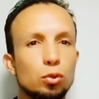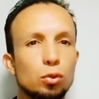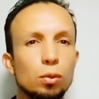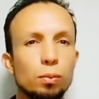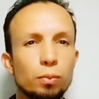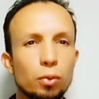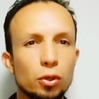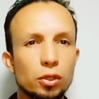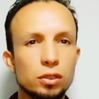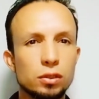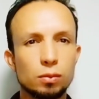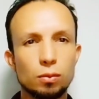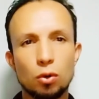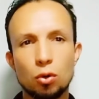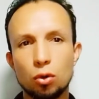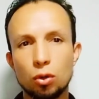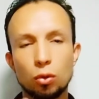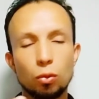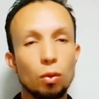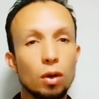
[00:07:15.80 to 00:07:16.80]
2 points
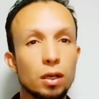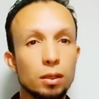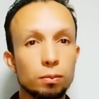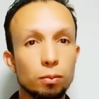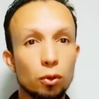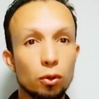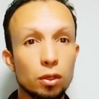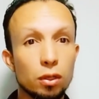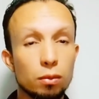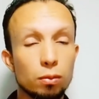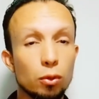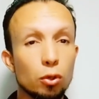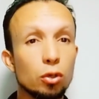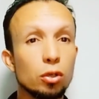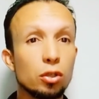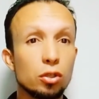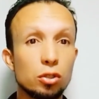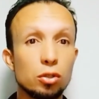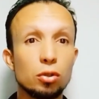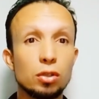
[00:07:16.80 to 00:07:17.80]
more, 1 point
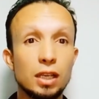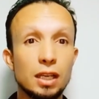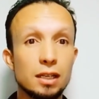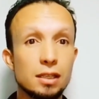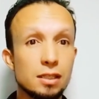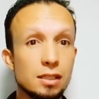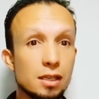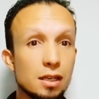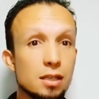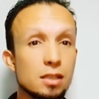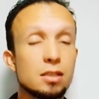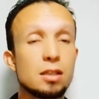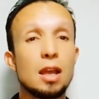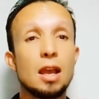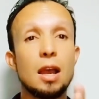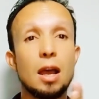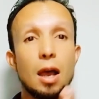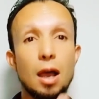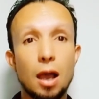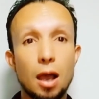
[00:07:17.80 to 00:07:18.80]
more, you can
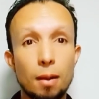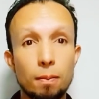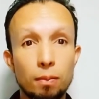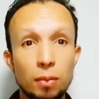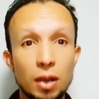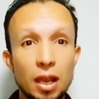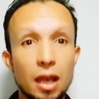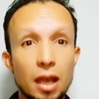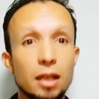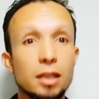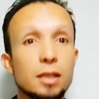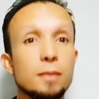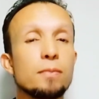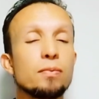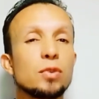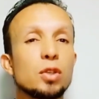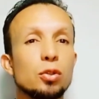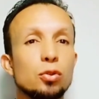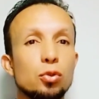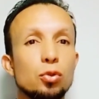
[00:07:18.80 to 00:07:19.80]
just apply
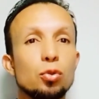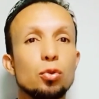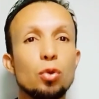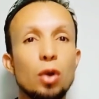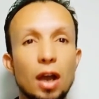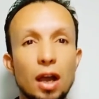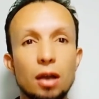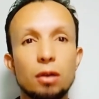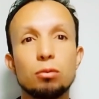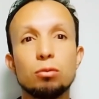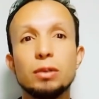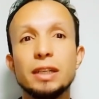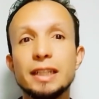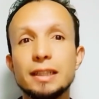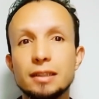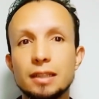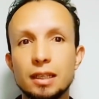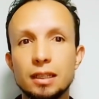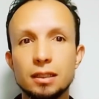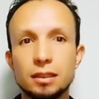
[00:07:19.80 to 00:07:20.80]
to a
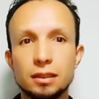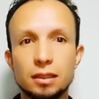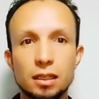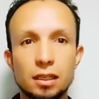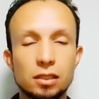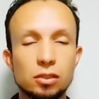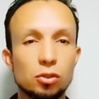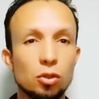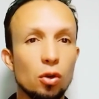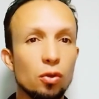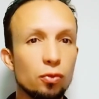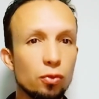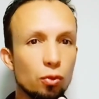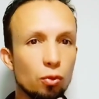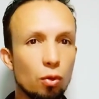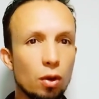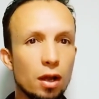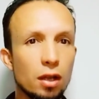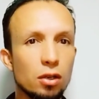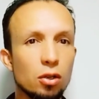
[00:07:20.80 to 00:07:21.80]
retake test of
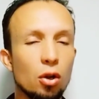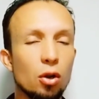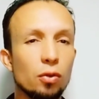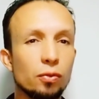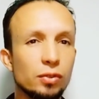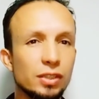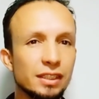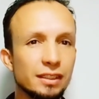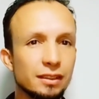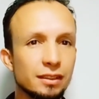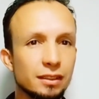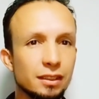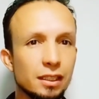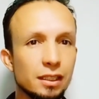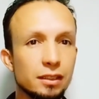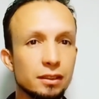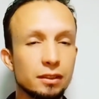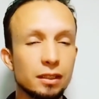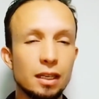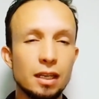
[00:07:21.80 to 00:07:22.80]
one of these
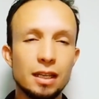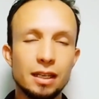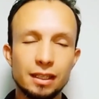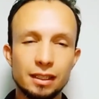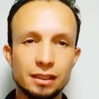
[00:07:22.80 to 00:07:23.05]
skills.